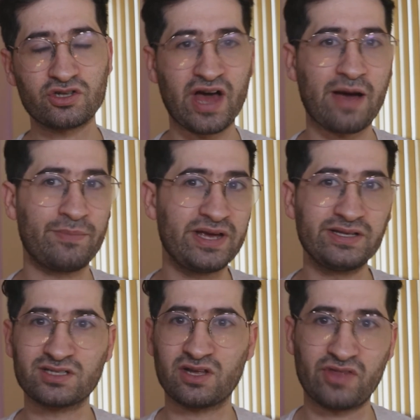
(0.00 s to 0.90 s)
So that
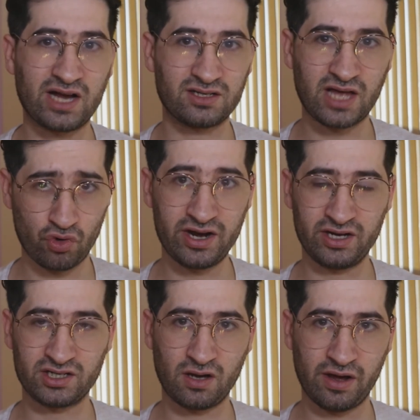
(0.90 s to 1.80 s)
means that trade
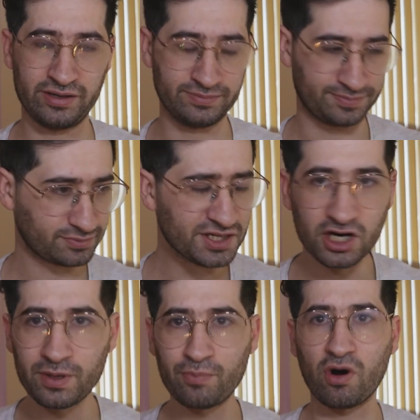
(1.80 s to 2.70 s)
is like, it's
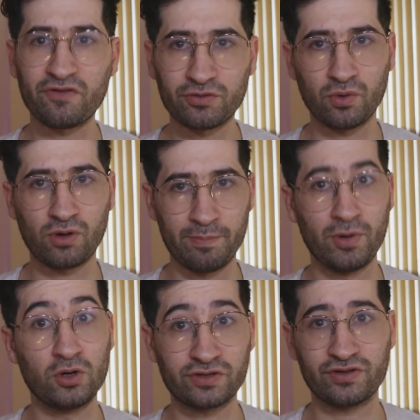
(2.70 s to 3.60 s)
going to be profitable like
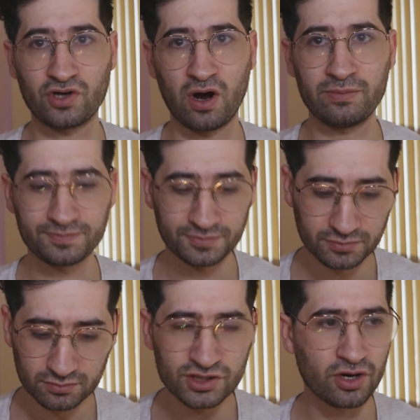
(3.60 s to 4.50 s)
most of the time.
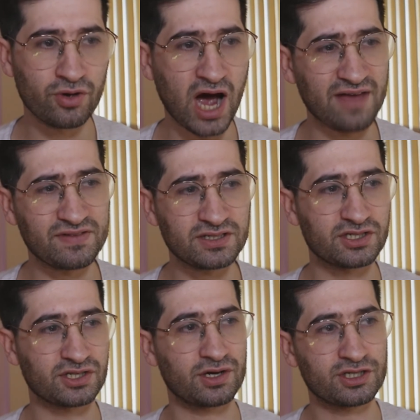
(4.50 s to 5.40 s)
So I had this
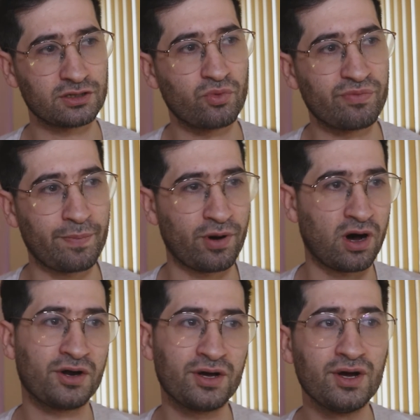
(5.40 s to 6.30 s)
discussion with my
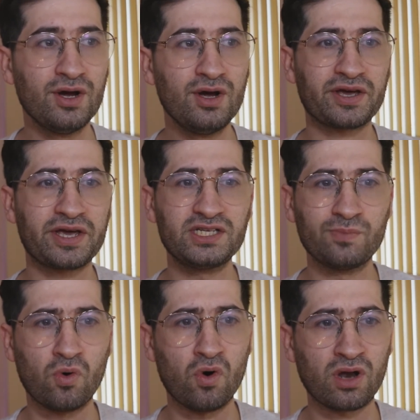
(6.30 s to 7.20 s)
partner. Like, he's
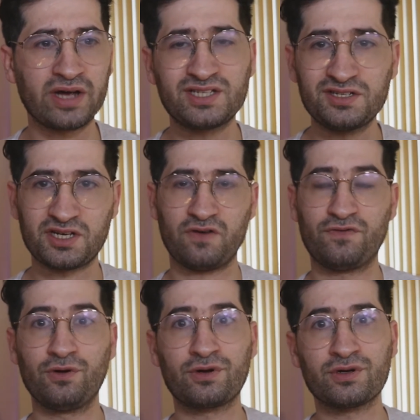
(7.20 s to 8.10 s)
more like detail
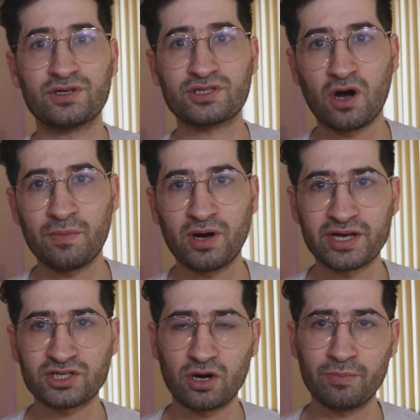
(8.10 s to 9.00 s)
focused. I
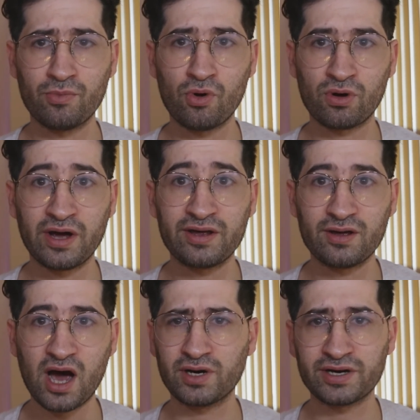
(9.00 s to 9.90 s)
guess I'm more like,
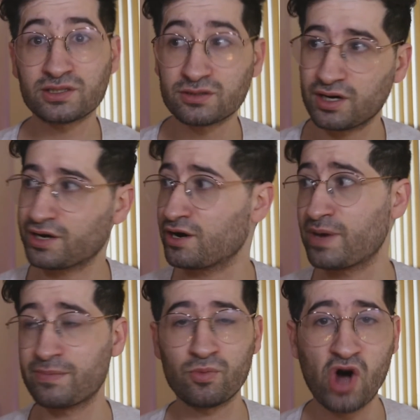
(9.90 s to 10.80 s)
I don't know,
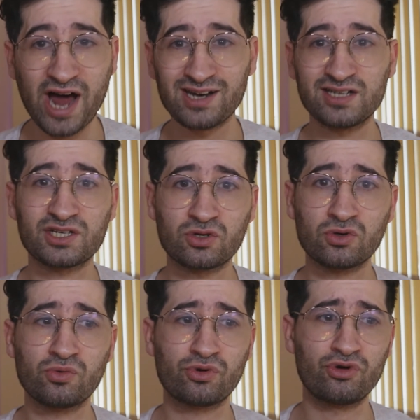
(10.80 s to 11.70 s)
maybe more
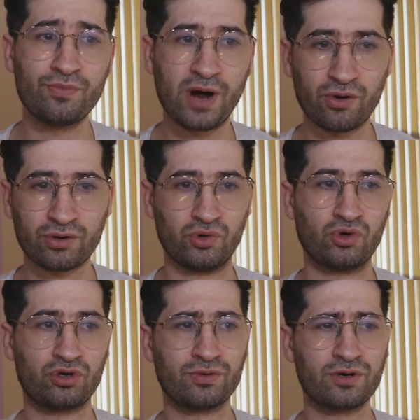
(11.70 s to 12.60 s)
analytical or numerical
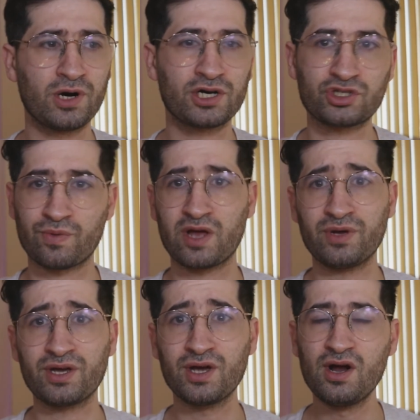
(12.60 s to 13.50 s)
or commercial
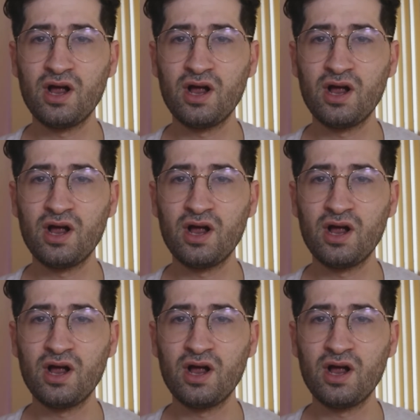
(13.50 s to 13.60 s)
maybe.